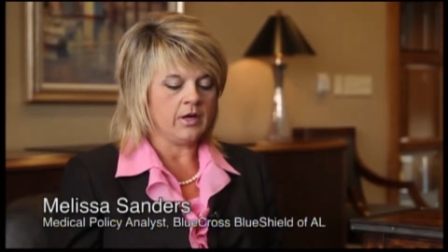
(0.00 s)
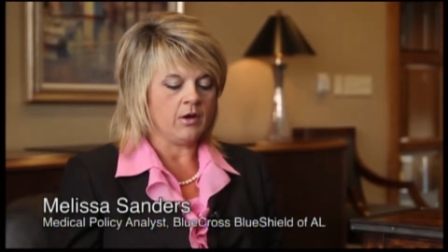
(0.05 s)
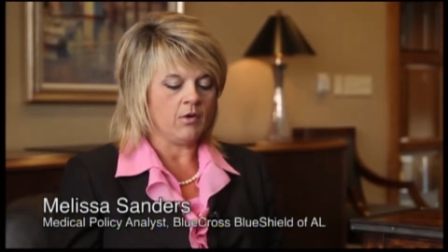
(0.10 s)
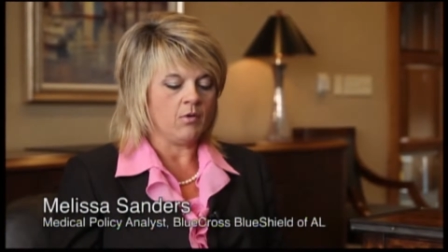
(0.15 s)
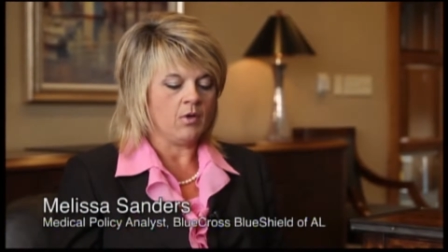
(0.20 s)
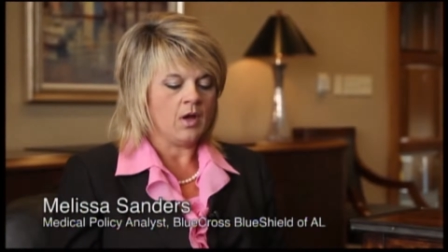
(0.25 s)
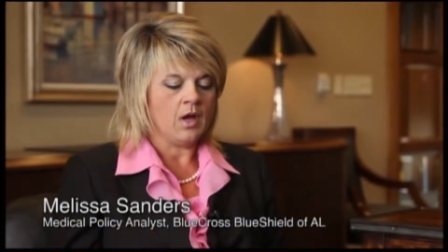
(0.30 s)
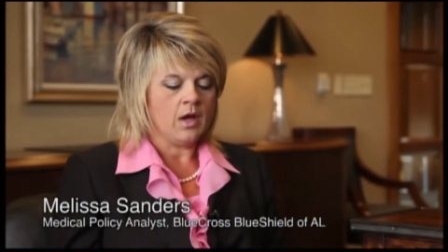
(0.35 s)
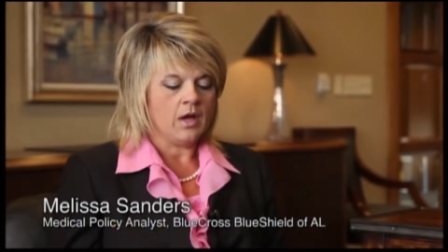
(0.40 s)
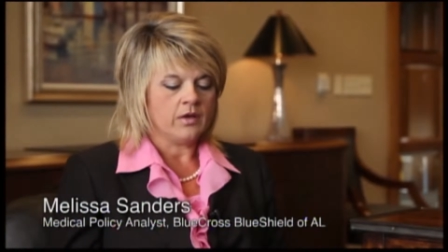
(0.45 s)

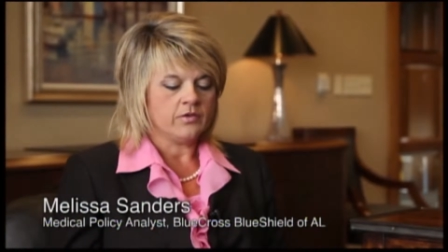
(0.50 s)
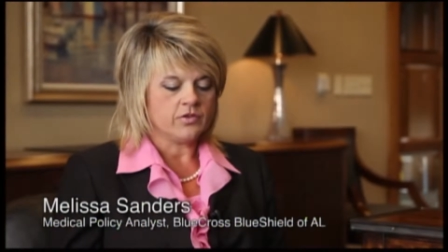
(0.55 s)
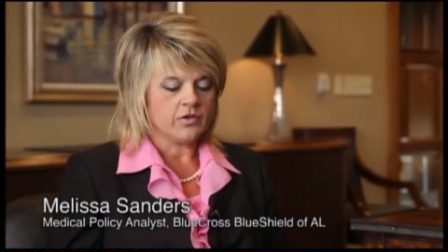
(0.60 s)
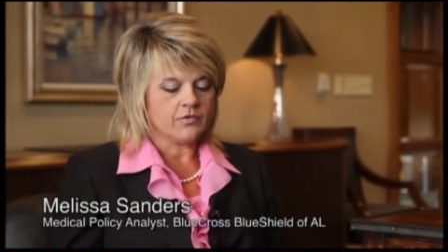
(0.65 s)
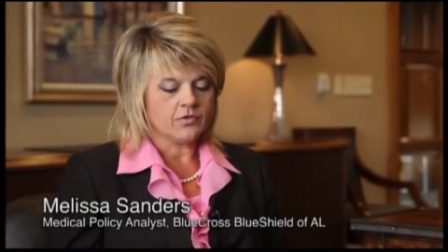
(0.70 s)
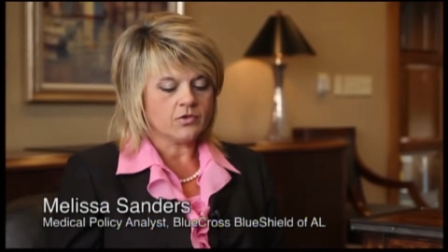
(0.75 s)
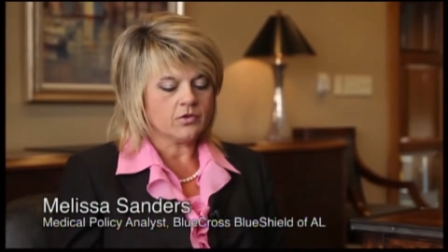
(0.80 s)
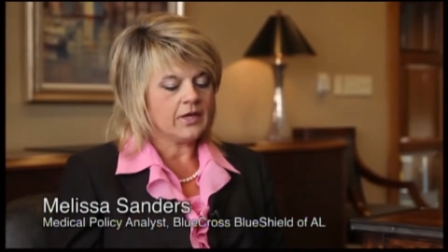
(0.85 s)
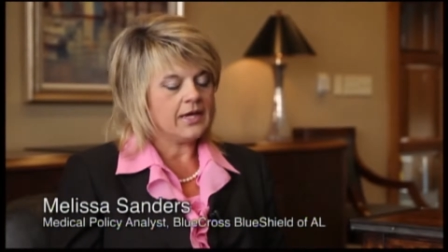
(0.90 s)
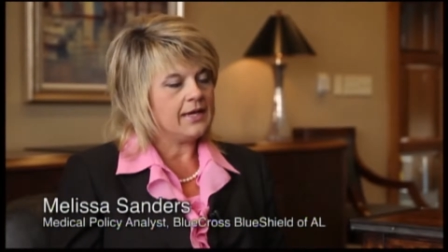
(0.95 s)
Right.
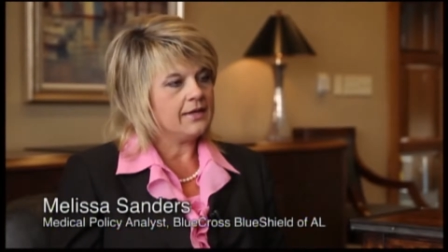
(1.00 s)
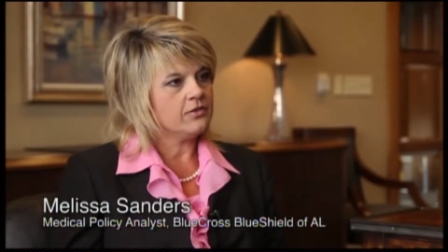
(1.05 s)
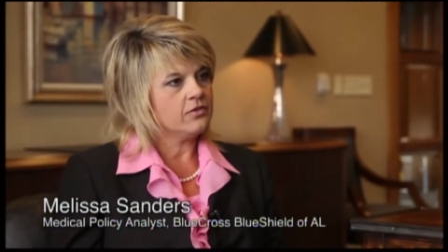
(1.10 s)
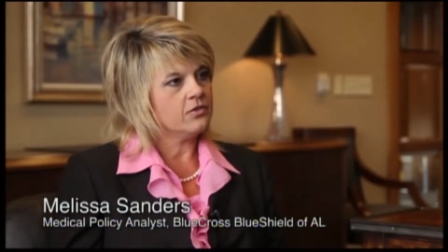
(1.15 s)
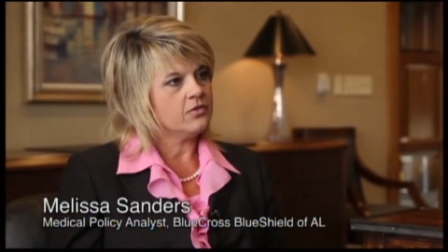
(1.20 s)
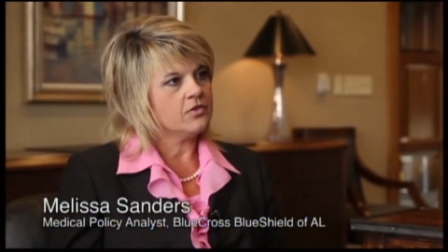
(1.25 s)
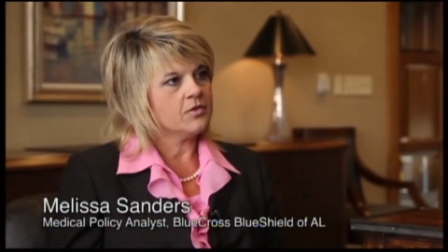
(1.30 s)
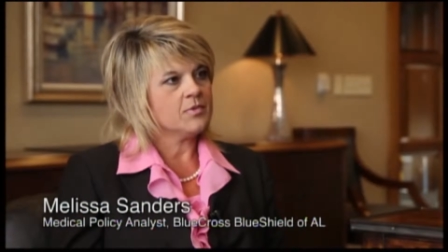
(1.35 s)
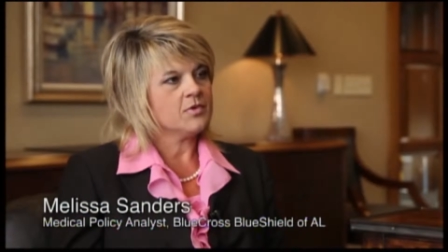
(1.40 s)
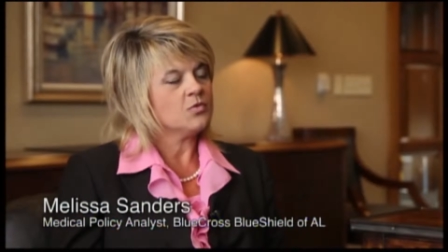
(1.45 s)
Cervical
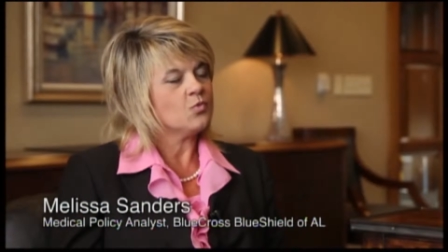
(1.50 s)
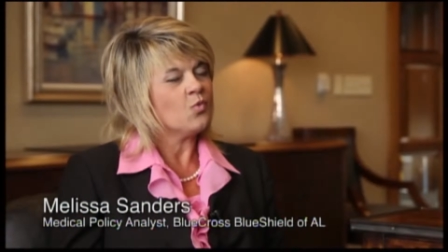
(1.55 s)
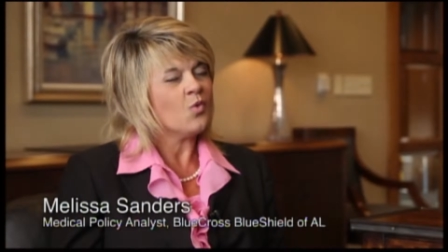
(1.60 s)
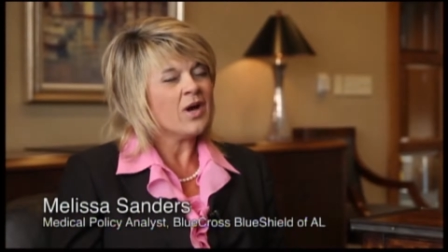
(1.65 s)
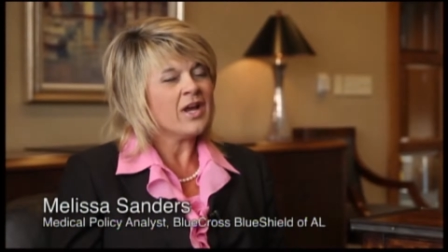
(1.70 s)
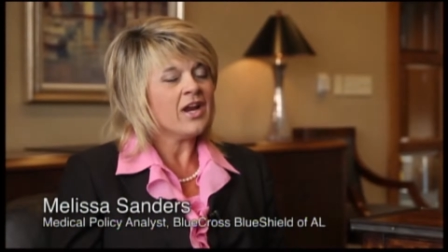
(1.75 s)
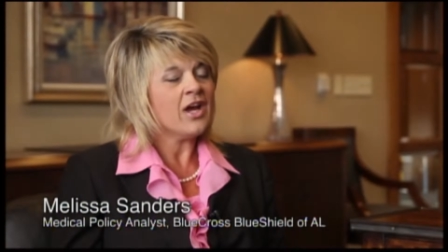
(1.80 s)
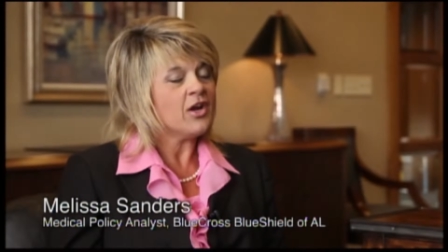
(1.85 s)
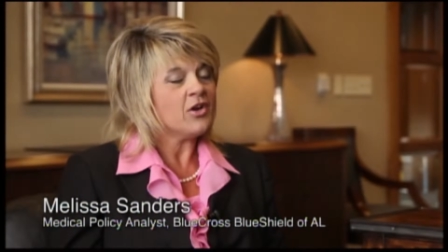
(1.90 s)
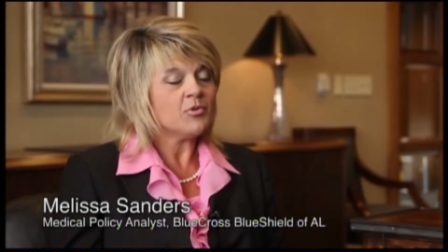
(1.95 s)
cancer is almost
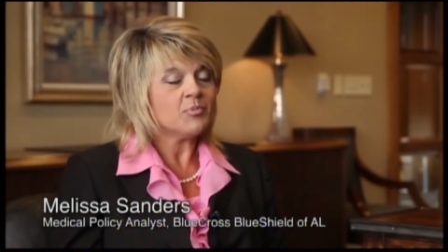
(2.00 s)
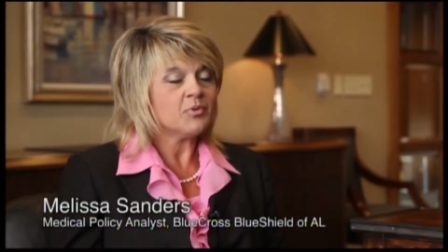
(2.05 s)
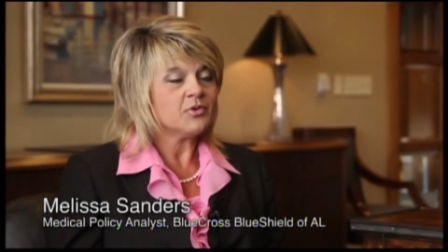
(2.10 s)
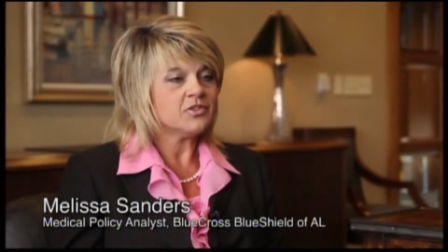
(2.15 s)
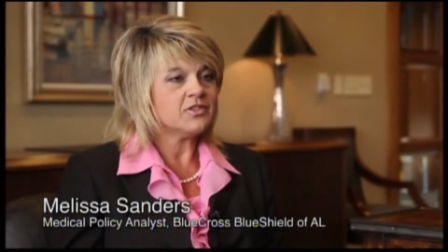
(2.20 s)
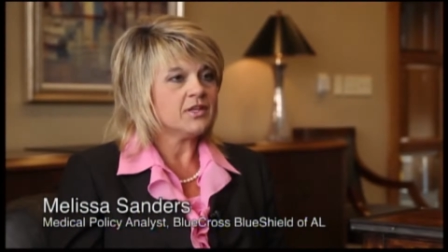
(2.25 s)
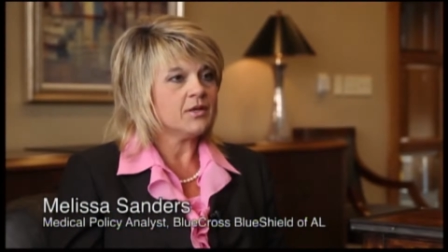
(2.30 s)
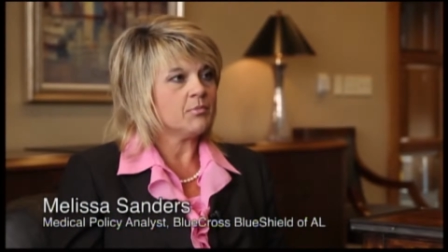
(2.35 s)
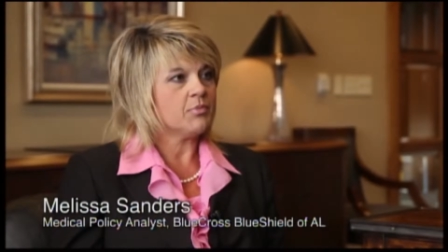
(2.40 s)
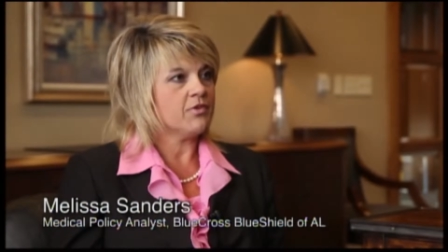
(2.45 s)

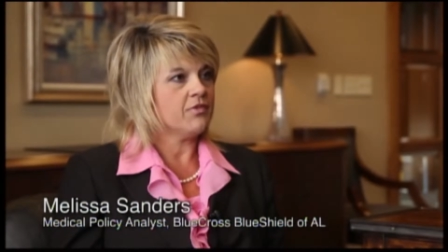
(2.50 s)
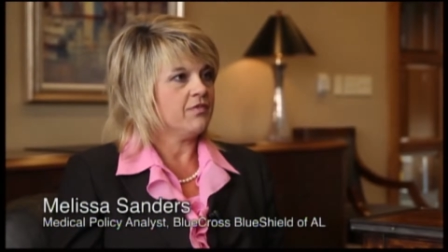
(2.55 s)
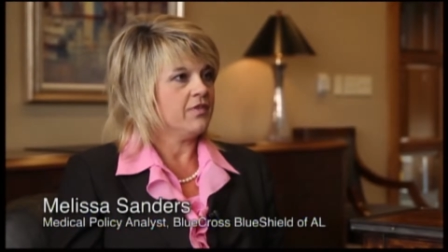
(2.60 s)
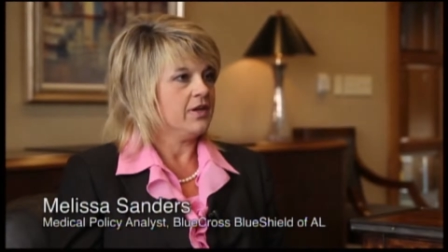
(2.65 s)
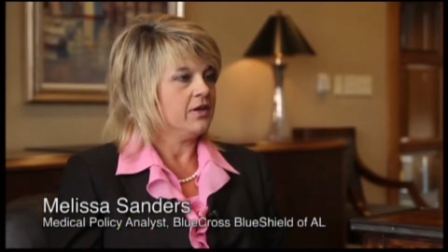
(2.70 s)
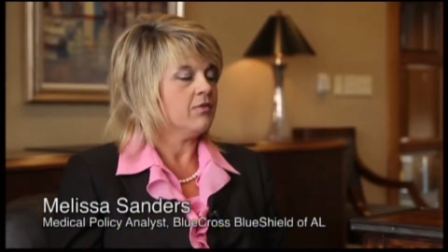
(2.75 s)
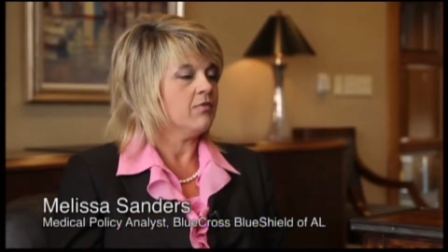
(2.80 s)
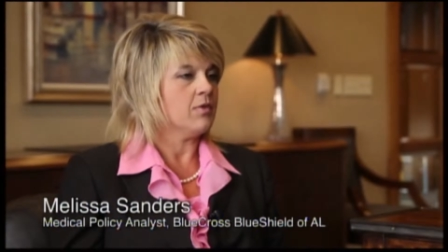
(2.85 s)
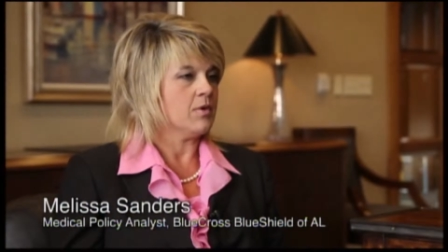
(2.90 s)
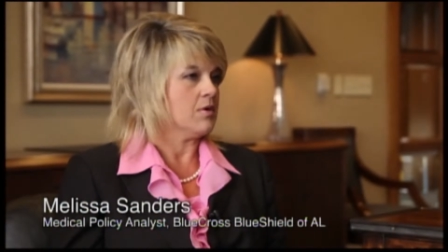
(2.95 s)
100%
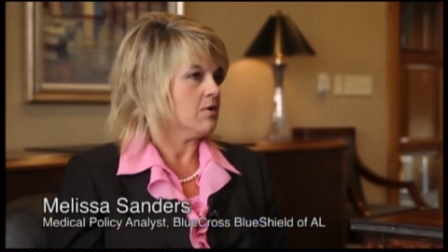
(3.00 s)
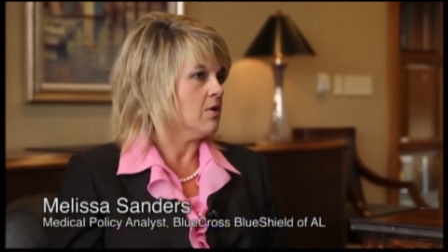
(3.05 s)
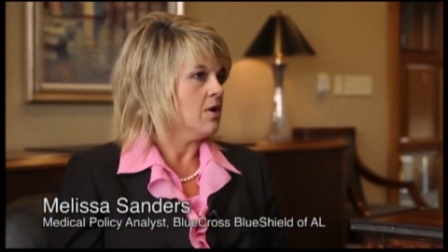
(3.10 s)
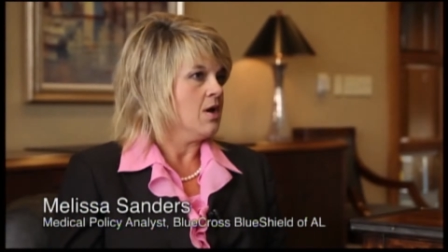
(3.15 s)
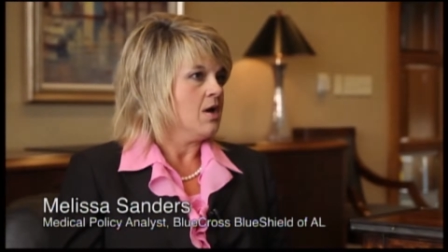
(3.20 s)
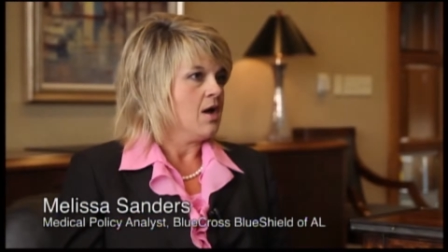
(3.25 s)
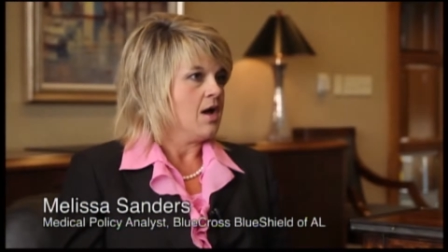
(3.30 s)
preventable.